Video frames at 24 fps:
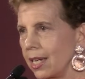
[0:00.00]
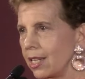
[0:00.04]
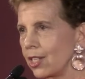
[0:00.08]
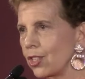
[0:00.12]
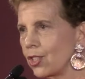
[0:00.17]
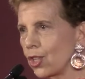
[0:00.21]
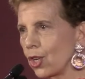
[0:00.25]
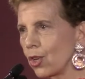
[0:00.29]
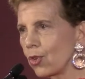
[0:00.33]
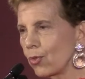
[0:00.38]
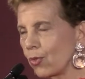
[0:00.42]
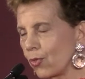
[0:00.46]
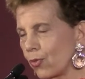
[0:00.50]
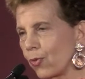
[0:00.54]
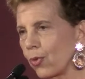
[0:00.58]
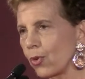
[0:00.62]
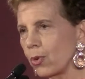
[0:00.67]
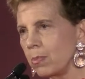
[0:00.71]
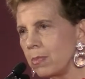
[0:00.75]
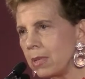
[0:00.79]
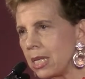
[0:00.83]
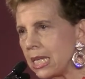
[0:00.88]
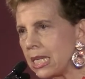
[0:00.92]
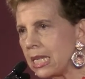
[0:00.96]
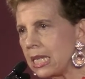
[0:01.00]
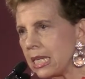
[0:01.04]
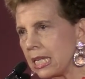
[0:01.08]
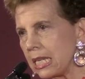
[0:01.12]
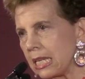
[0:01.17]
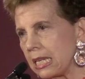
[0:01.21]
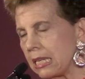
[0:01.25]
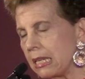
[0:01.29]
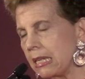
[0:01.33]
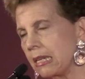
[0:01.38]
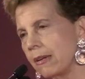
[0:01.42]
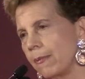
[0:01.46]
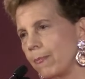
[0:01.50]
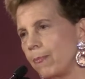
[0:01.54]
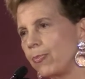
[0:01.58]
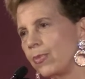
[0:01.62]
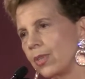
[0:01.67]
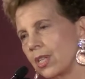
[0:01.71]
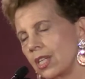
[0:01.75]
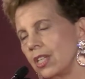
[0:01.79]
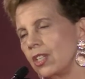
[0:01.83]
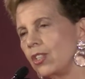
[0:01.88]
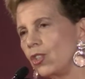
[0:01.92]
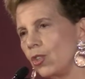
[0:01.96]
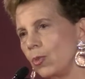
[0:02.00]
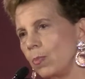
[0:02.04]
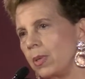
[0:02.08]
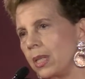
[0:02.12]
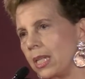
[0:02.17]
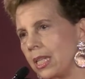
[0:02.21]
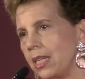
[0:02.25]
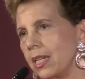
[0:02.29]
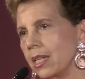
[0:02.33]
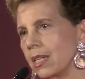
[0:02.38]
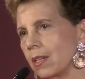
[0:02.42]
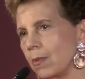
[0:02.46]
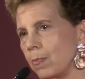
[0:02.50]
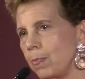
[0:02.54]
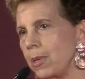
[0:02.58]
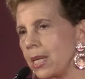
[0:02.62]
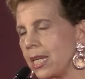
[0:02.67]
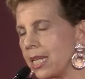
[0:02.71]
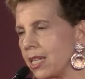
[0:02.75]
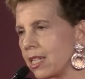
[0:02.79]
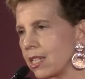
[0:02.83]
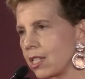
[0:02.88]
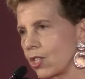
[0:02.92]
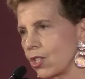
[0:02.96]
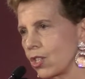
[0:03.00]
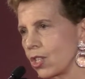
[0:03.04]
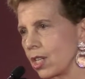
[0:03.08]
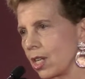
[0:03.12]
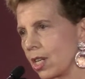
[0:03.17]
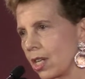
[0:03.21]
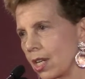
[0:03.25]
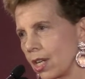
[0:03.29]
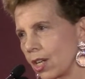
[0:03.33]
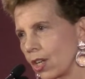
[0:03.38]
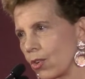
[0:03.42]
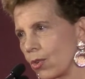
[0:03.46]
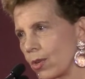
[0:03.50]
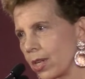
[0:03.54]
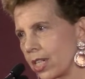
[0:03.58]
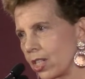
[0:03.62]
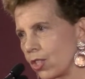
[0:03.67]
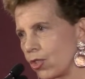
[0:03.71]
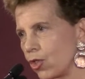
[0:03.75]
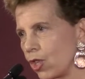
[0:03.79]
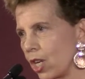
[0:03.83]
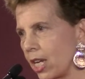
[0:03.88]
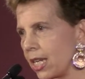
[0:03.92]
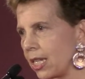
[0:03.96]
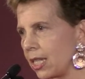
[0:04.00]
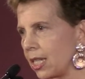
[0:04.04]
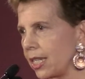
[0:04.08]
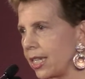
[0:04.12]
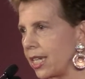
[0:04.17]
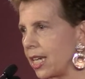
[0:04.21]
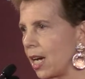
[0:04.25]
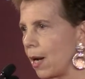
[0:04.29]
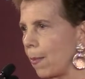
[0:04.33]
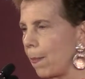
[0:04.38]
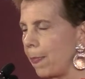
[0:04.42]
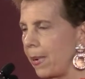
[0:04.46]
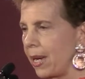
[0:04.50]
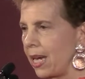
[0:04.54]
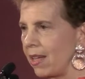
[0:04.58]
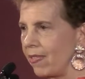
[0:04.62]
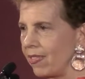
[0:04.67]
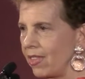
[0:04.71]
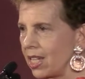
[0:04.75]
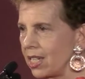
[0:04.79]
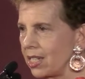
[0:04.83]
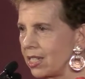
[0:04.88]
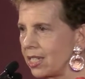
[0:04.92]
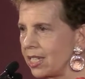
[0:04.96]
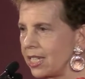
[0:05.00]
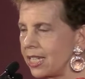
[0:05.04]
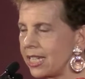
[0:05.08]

So for me, you begin a piece going gently up and then